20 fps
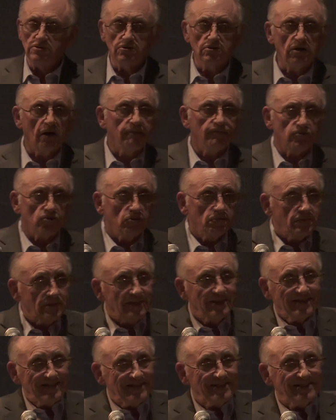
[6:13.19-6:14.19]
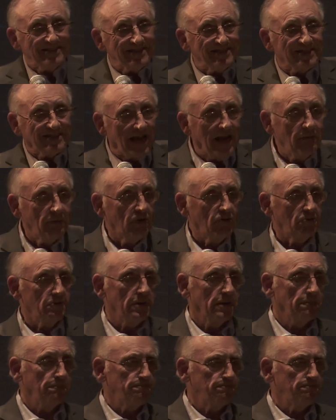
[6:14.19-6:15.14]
tough. So, but stay with me.